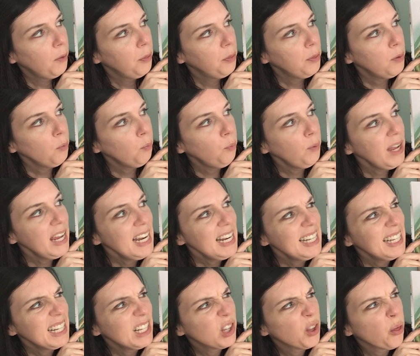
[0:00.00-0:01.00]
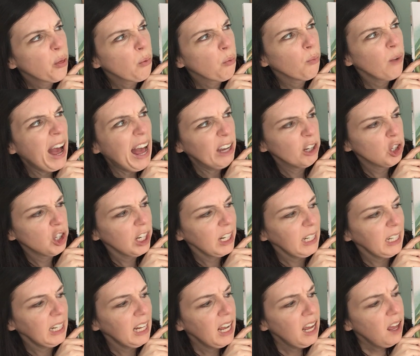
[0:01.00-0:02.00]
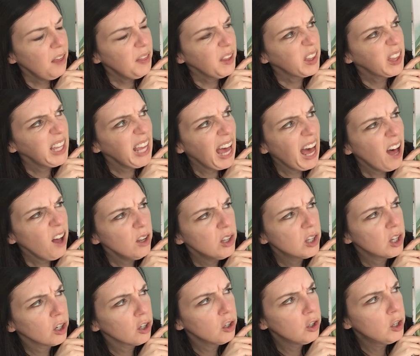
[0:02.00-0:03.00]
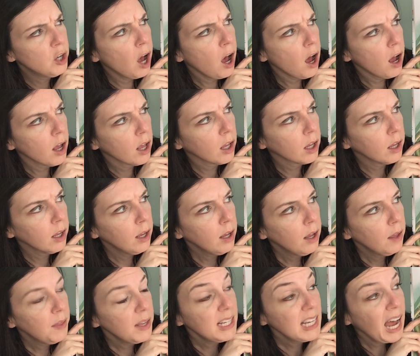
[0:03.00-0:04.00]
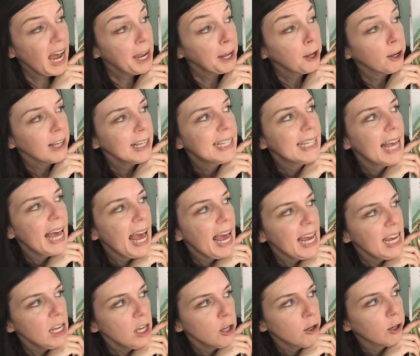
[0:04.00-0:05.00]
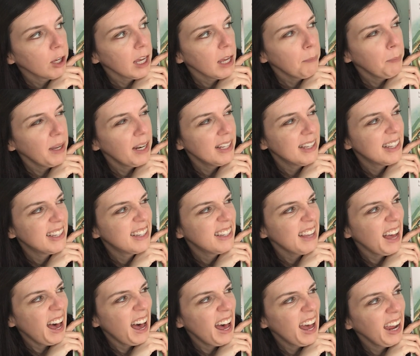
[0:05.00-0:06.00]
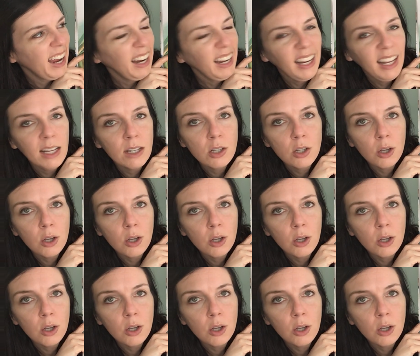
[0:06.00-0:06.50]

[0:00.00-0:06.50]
The wind is thrashing. The clouds are dark. The tiger is angry, but inside he is